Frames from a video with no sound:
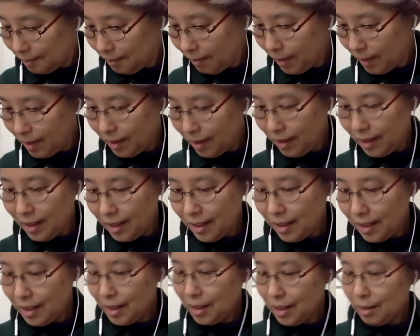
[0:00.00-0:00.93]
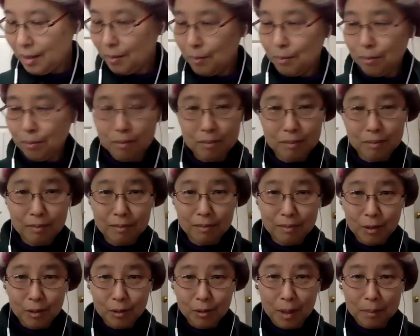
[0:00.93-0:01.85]
Some
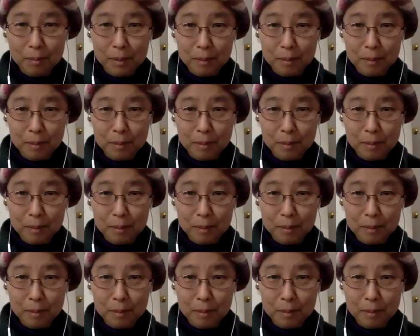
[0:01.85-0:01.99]
wrapping